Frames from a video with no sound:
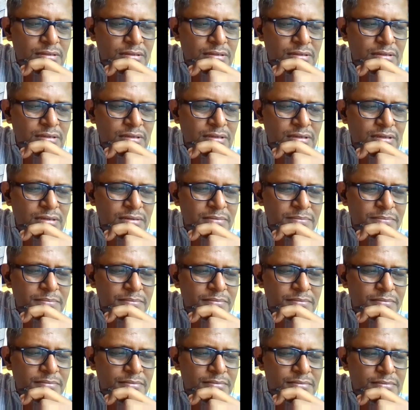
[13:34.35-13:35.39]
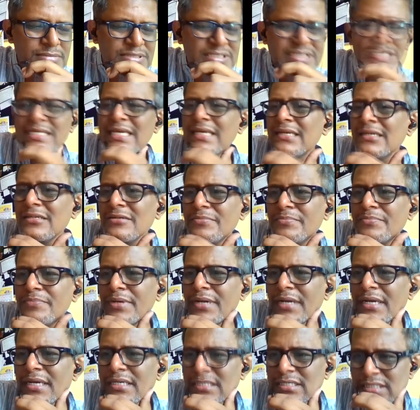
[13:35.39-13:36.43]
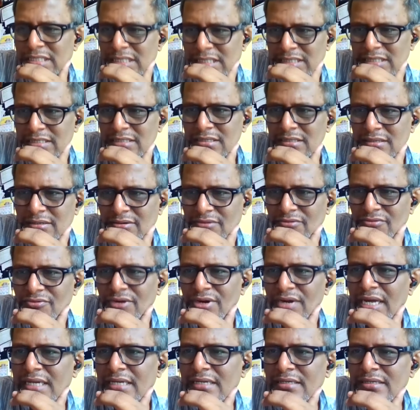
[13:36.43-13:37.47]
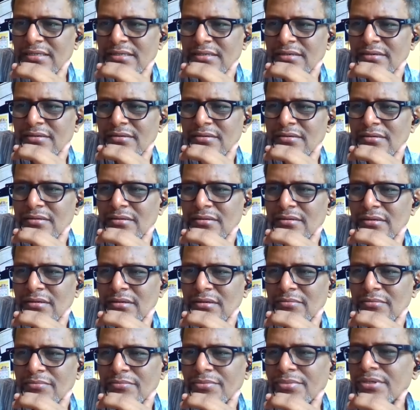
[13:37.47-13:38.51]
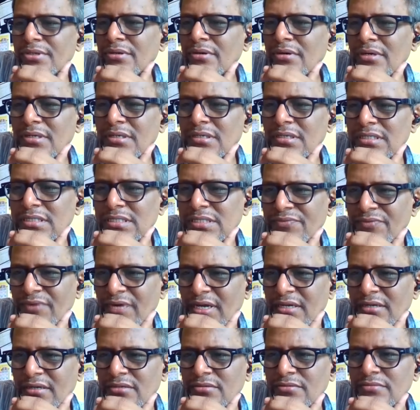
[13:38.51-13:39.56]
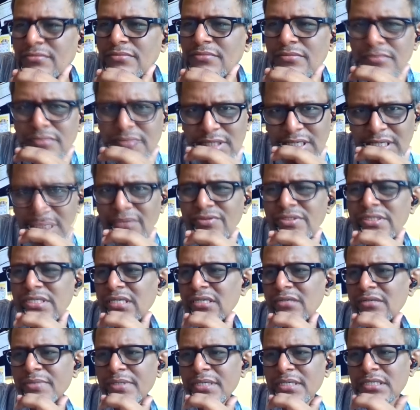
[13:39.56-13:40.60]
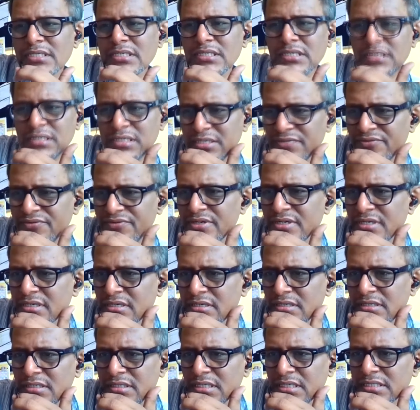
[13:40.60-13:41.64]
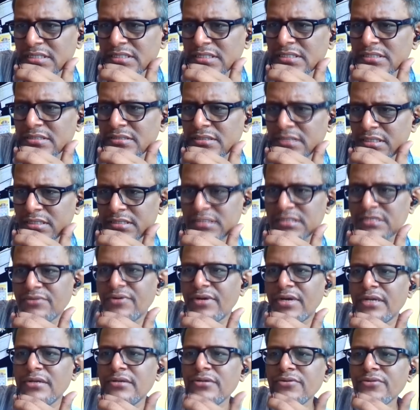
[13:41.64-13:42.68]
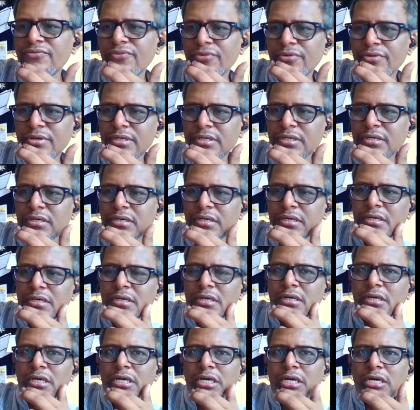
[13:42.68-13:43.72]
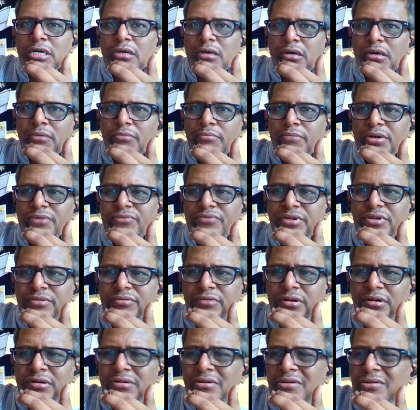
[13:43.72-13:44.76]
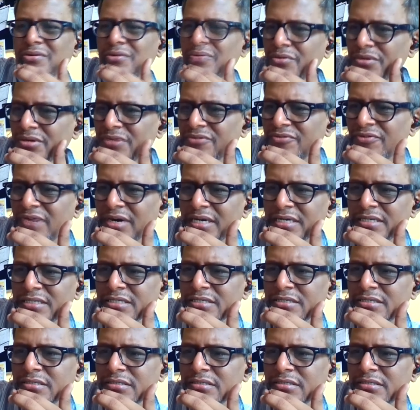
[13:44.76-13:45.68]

uh, celebrated valor beyond its value. They have celebrated it, definitely. Yes, there is a value for it. But we have not glorified it.